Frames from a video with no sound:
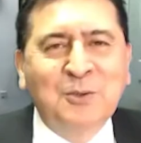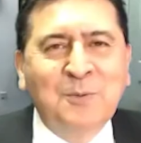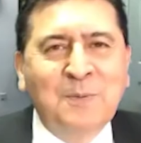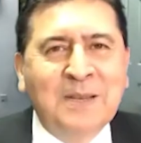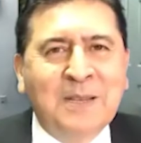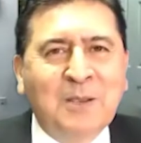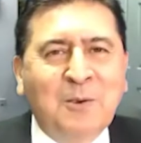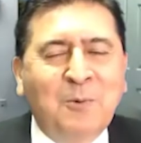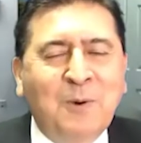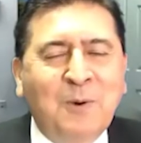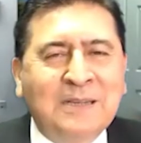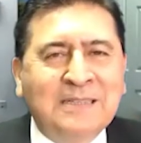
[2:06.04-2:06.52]
so
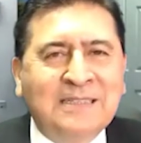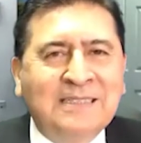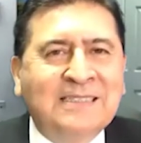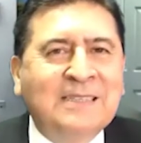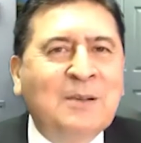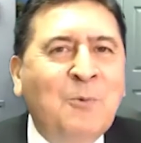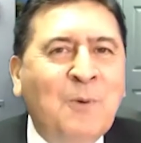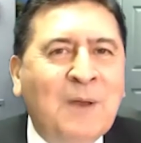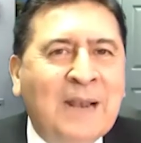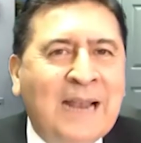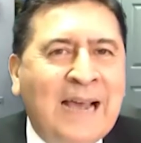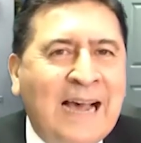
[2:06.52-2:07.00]
many questions
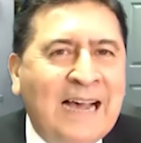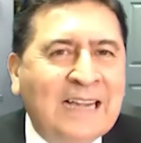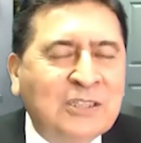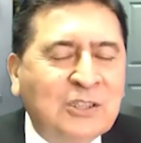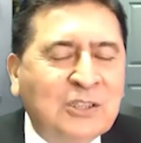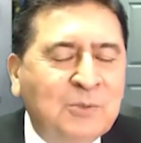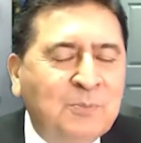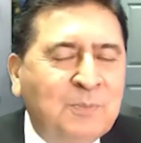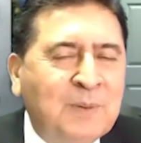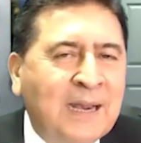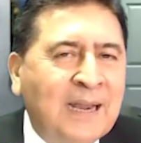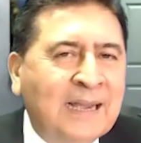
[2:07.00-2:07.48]
I want to
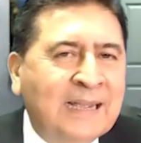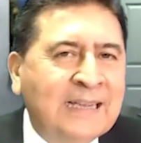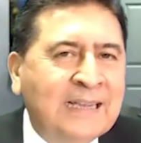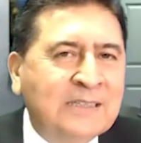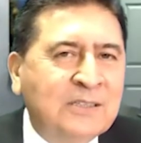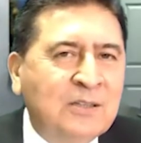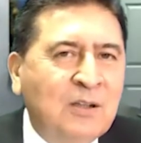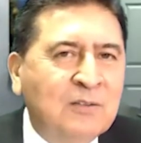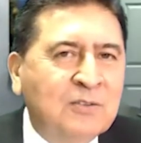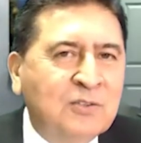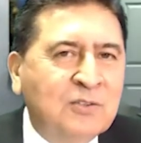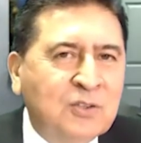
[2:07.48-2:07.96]
ask you, but I
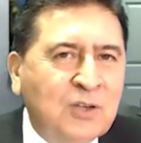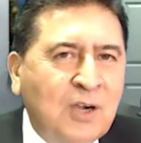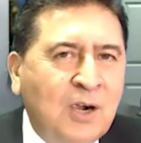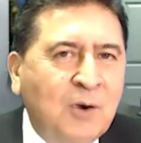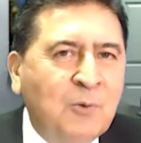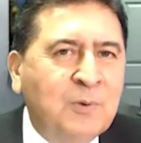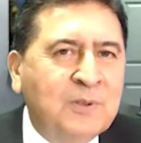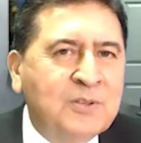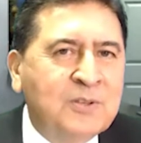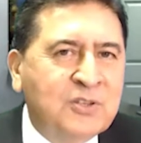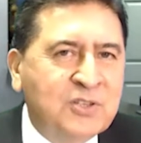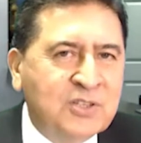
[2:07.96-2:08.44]
guess I'll
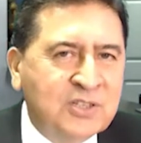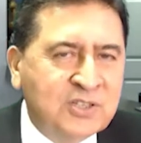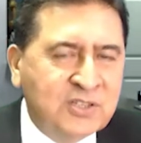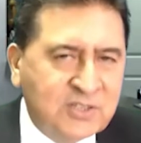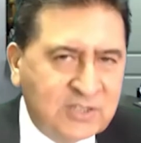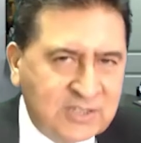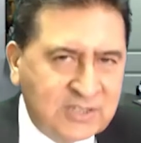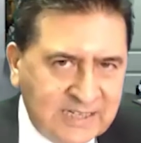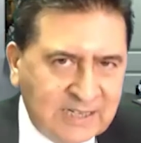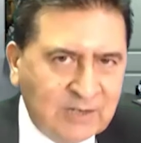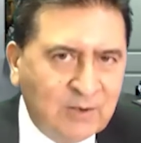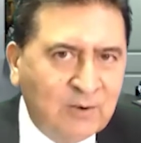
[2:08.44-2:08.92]
start with just
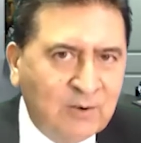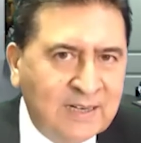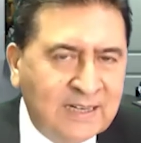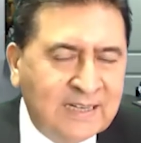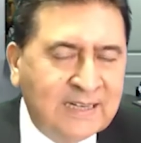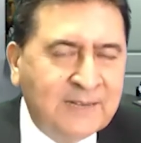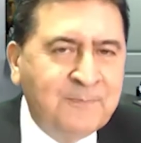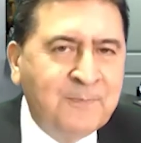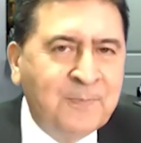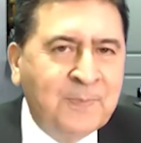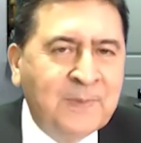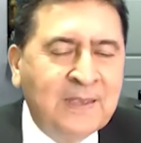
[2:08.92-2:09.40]

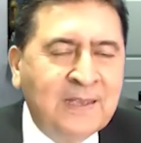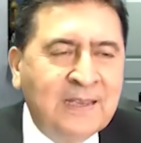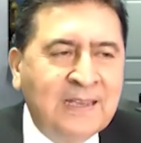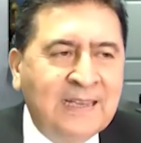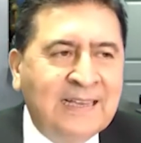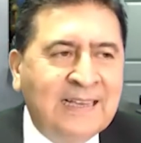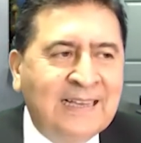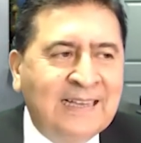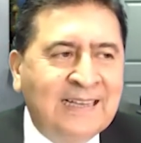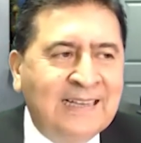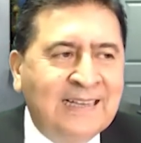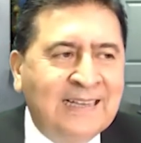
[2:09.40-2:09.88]
generally.
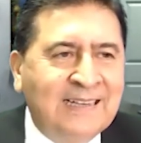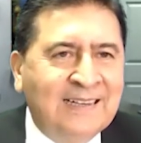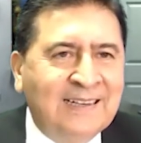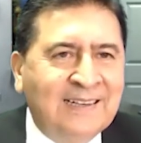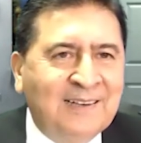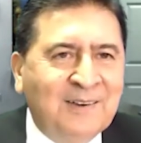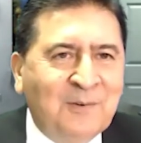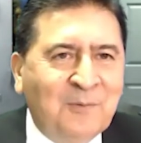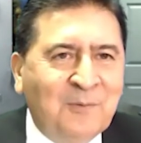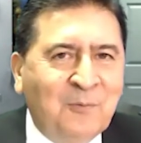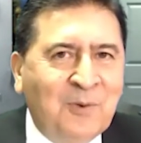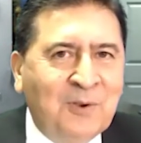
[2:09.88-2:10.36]

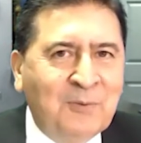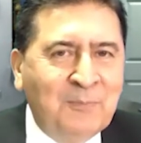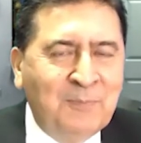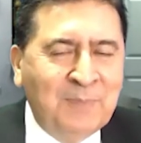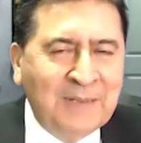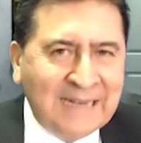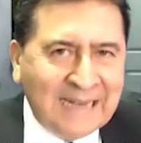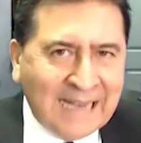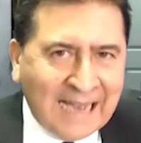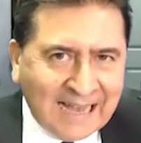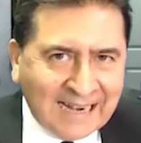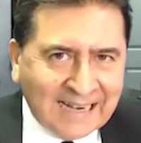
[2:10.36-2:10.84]
We've
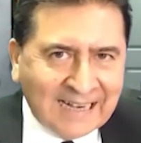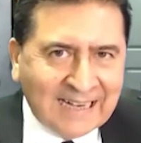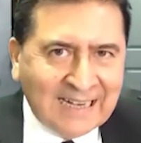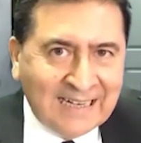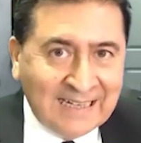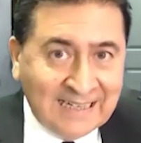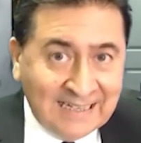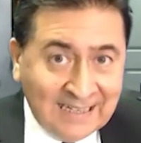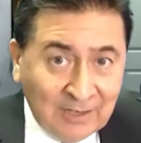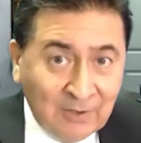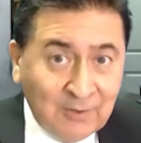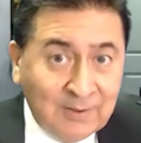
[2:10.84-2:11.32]
been at it
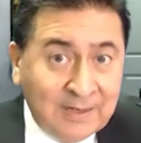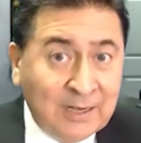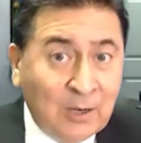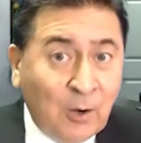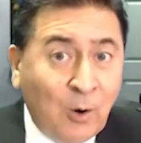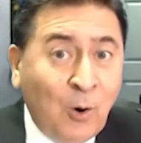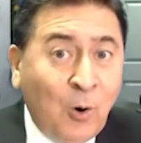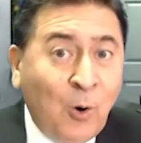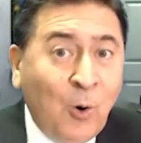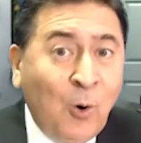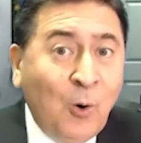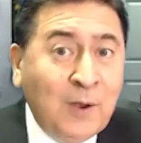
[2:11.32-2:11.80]
literally a
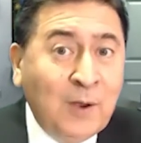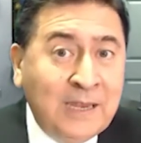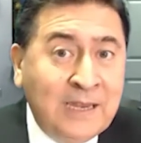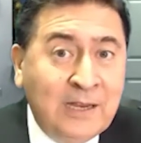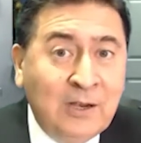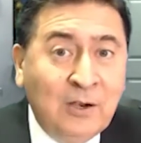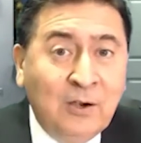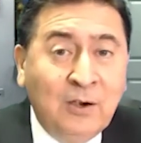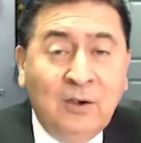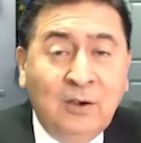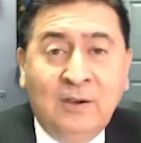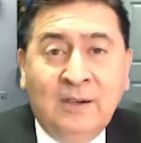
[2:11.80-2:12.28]
whole
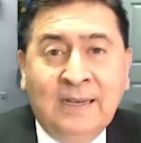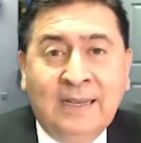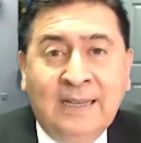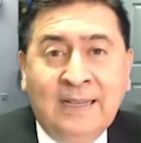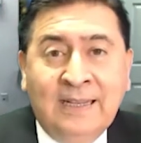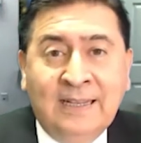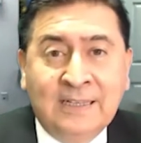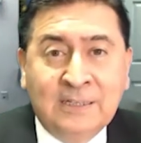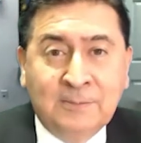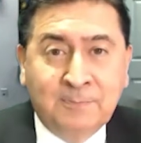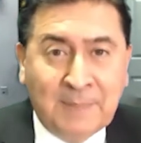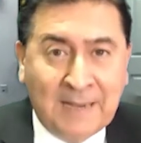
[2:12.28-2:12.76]
year
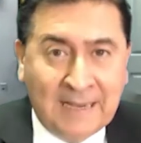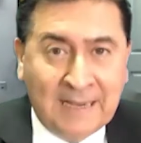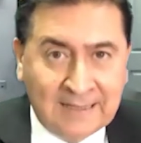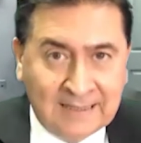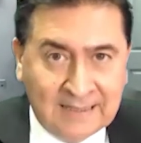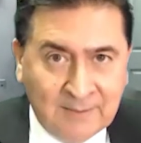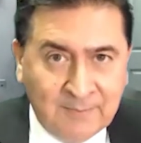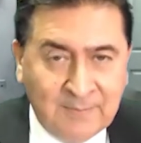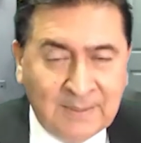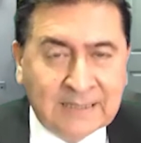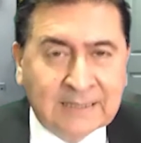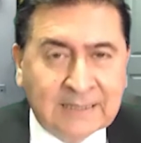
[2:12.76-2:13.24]
in this
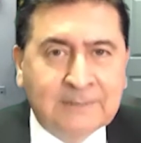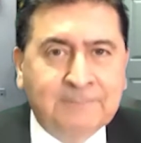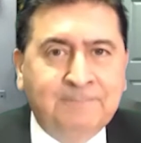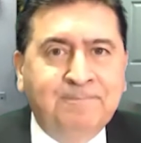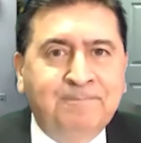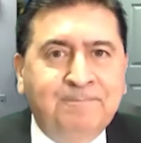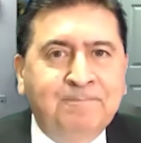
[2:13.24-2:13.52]
pandemic.